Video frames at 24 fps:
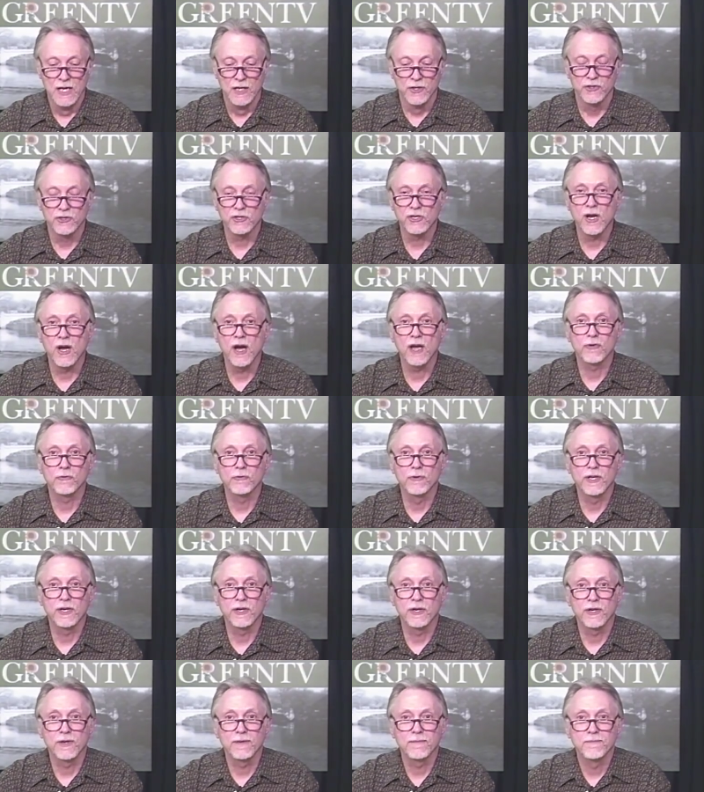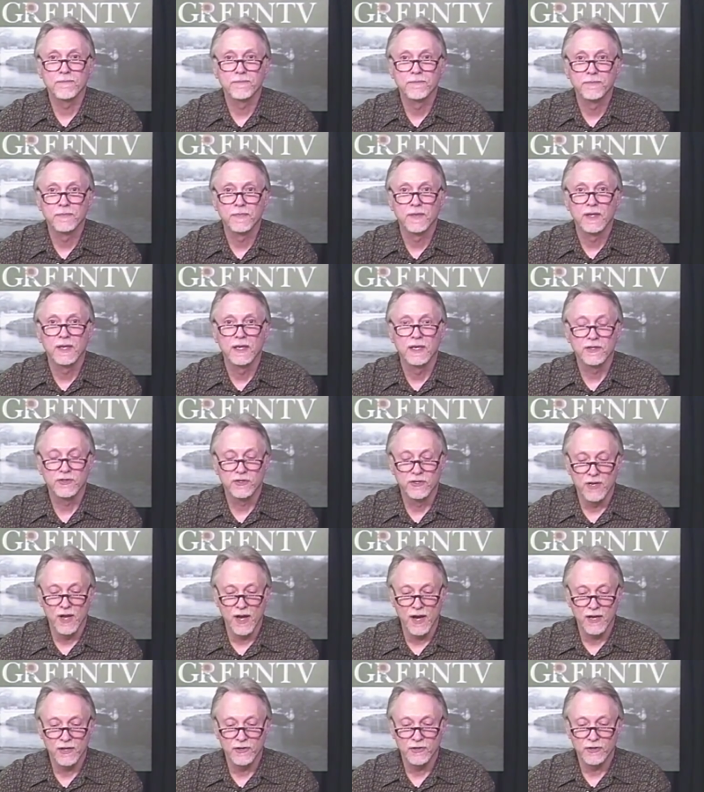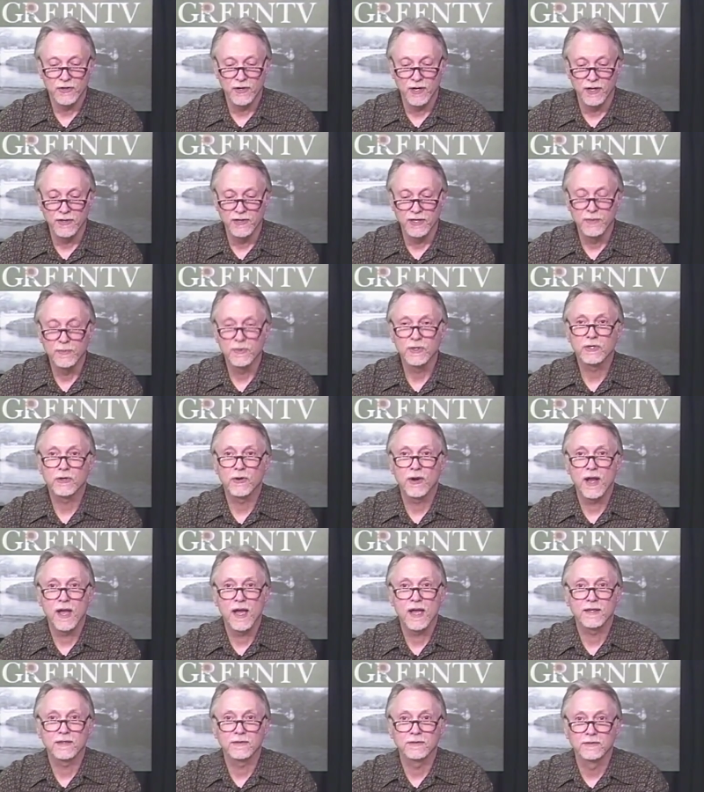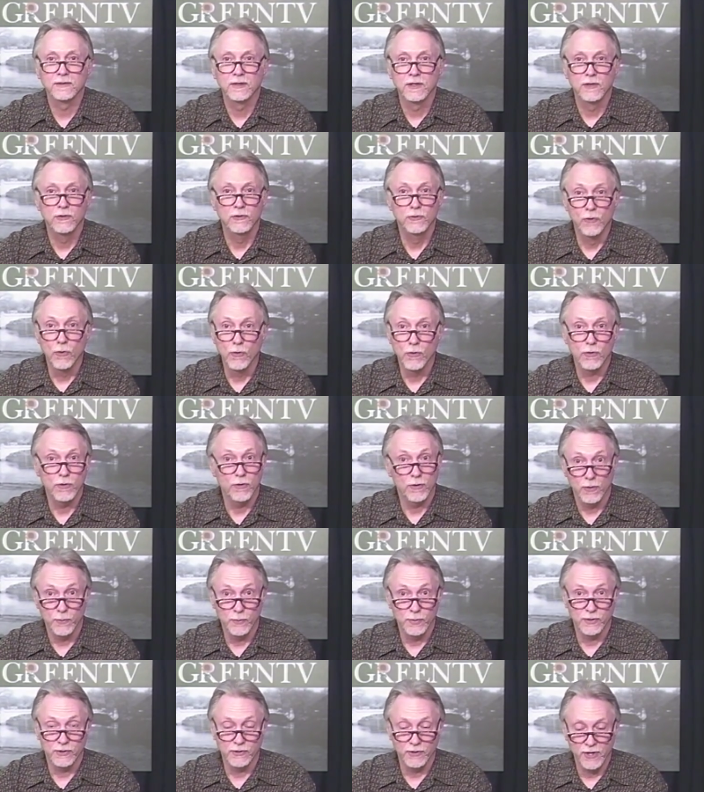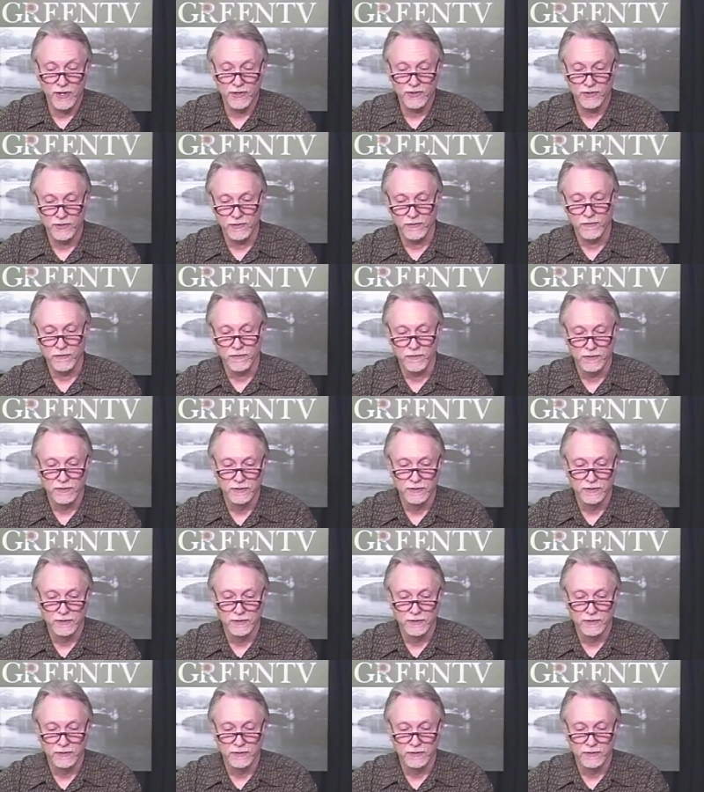Scott Ritter is neither a Democrat nor a progressive.